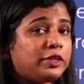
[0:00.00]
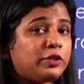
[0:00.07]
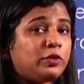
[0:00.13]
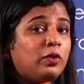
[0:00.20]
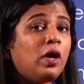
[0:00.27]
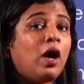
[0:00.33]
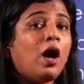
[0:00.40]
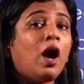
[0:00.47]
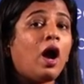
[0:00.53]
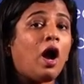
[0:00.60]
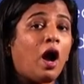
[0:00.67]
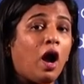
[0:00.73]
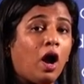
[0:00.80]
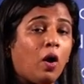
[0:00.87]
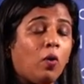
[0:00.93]
to
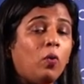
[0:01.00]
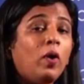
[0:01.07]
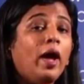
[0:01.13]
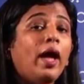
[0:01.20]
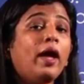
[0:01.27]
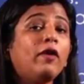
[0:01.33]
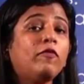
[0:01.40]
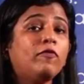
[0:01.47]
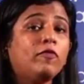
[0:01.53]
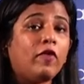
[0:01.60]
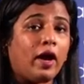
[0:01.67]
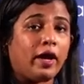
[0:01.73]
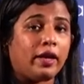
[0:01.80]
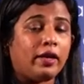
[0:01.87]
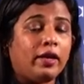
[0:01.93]
how and
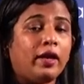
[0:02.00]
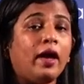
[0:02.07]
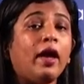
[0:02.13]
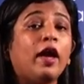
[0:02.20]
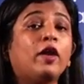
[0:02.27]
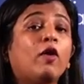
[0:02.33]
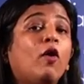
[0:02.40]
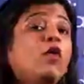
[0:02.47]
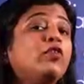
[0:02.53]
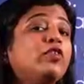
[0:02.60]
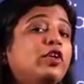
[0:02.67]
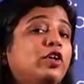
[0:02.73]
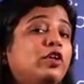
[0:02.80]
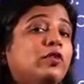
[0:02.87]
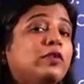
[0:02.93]
why an author
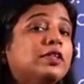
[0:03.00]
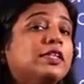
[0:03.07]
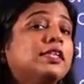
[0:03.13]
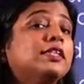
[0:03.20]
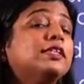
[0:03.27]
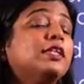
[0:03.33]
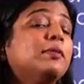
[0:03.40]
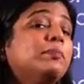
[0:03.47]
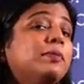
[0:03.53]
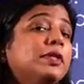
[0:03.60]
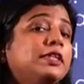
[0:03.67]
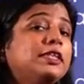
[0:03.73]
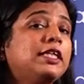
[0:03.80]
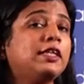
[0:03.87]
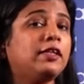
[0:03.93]
uses a
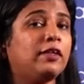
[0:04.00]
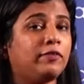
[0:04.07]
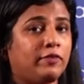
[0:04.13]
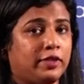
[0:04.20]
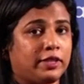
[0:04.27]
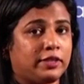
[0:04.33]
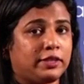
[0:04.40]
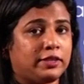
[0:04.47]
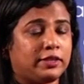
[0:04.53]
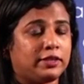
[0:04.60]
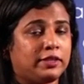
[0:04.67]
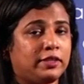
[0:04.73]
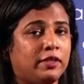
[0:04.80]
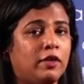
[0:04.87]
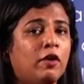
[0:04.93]
particular word.
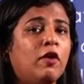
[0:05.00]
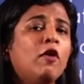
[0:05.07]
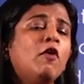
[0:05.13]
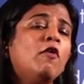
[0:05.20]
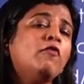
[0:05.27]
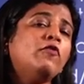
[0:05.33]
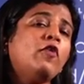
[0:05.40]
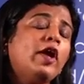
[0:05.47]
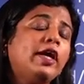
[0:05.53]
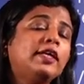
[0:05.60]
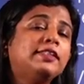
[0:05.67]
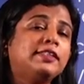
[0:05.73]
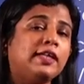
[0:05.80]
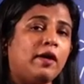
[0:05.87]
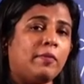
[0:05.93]
For
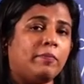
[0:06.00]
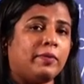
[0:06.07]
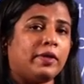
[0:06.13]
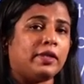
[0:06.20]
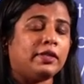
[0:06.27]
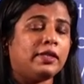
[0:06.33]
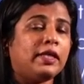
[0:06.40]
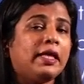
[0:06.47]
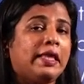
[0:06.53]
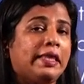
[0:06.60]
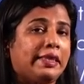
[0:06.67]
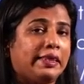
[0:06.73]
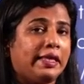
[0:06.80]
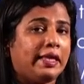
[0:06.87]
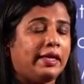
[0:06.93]
example,
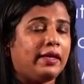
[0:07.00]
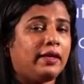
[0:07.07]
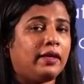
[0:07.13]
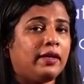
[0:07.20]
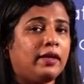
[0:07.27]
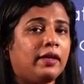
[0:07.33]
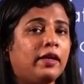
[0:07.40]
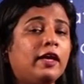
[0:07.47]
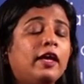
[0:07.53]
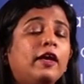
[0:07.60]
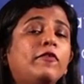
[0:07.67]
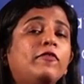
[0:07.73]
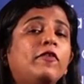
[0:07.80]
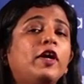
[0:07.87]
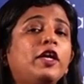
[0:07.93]
think,
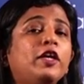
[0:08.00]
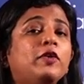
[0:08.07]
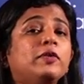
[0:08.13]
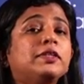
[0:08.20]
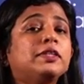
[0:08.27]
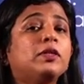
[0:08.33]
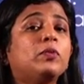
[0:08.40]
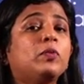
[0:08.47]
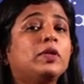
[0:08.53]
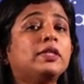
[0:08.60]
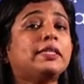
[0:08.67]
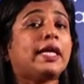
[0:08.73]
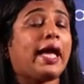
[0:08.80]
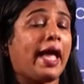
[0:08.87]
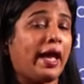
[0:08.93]
if I use the word
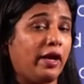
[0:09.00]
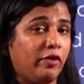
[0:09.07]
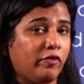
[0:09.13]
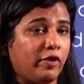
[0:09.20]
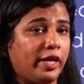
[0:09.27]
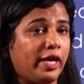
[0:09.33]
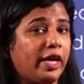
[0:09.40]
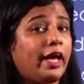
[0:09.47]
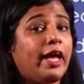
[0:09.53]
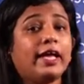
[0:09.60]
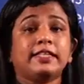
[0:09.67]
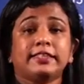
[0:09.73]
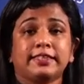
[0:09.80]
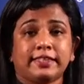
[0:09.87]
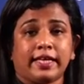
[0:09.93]
angry
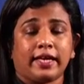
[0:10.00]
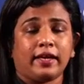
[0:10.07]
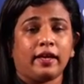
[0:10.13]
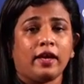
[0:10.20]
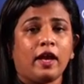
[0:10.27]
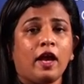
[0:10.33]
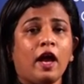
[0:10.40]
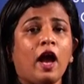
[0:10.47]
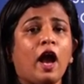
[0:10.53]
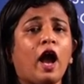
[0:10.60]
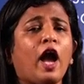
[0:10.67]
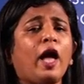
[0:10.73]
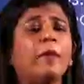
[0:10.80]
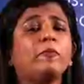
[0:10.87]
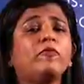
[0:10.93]
and say,
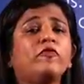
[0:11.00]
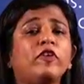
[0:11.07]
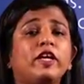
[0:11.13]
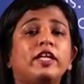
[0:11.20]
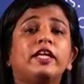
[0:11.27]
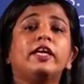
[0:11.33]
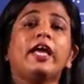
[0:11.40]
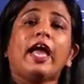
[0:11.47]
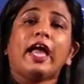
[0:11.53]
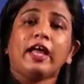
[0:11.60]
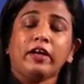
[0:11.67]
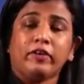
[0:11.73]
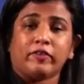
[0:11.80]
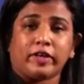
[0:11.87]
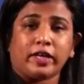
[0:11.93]
I am feeling
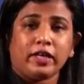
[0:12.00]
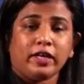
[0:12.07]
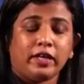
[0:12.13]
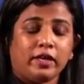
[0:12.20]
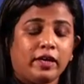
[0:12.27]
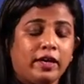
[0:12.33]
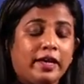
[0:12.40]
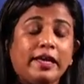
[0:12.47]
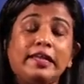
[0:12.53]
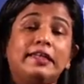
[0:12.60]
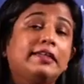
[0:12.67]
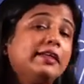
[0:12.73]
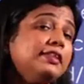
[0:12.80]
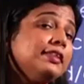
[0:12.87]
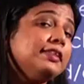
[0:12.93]
angry, it
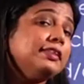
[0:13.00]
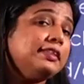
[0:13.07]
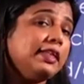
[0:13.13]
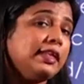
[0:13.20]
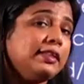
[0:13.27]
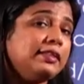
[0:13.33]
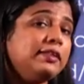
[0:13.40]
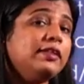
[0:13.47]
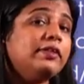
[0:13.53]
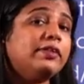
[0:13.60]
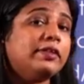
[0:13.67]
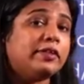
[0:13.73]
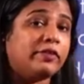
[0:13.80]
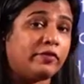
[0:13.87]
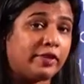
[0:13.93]
doesn't tell the
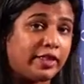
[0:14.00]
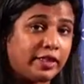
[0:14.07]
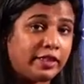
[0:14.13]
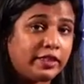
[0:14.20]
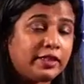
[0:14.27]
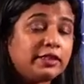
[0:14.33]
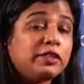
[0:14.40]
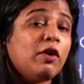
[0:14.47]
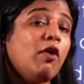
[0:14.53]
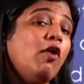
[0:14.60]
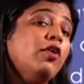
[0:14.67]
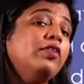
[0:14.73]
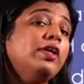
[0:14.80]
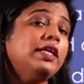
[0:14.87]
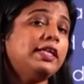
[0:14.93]
readers
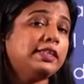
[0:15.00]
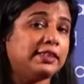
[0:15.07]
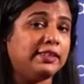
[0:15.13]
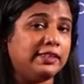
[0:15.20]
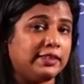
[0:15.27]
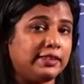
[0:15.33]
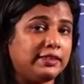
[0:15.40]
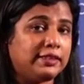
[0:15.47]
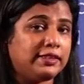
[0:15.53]
or the listeners